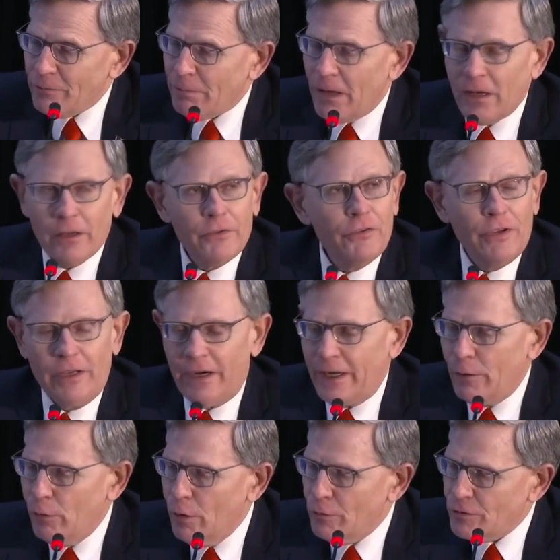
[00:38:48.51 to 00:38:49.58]
policy, and I
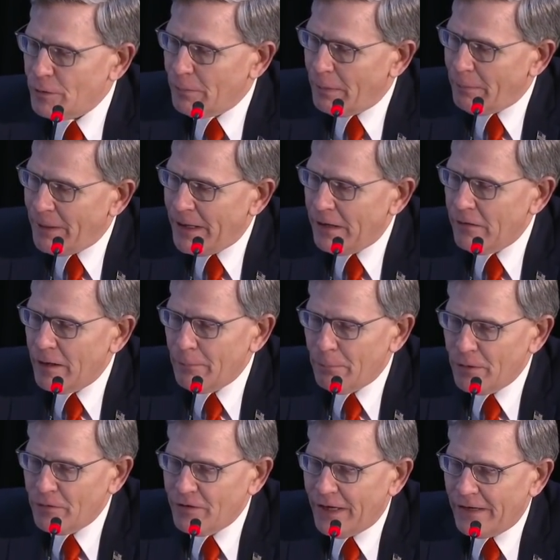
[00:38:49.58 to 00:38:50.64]
quote, to prepare and
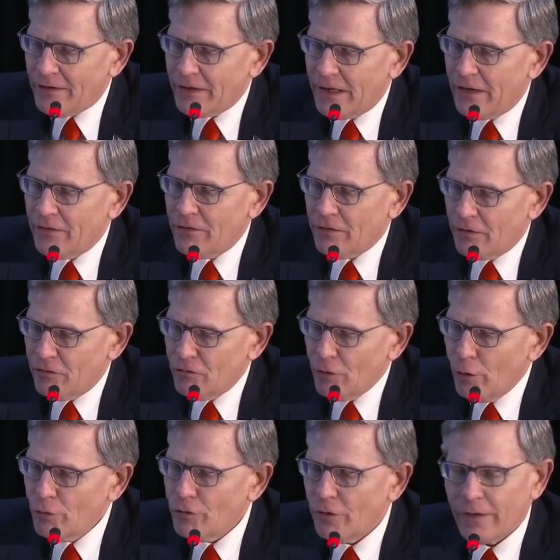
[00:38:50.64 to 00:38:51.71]
protect against the
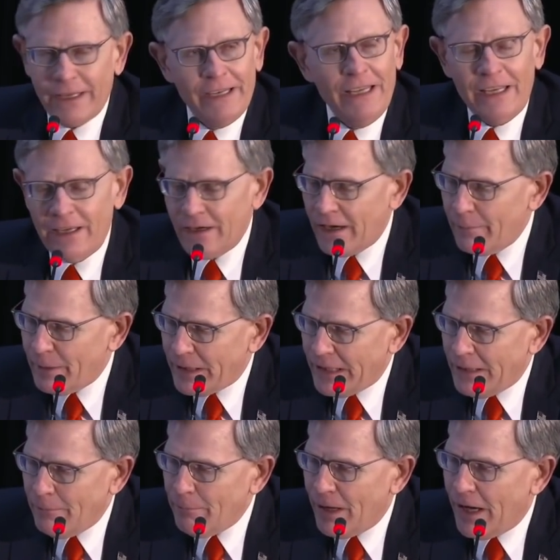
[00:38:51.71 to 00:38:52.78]
social and economic
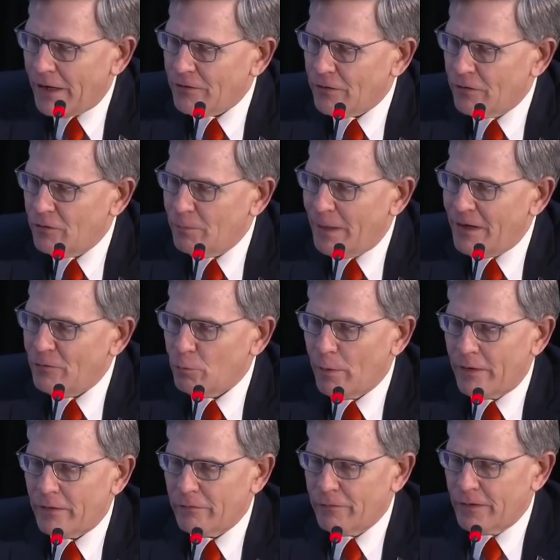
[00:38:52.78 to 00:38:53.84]
impacts of space
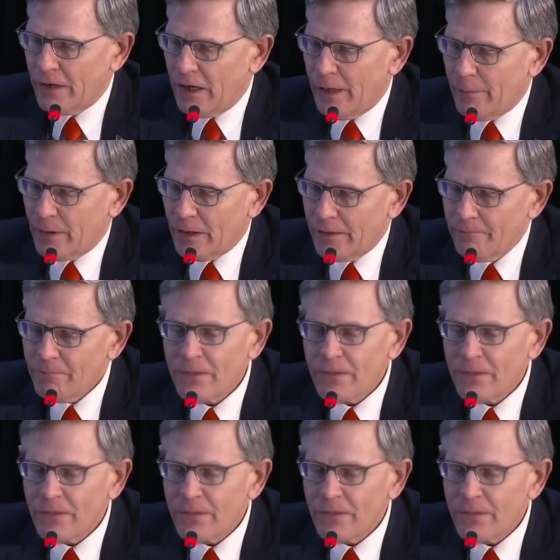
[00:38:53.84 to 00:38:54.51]
weather phenomena.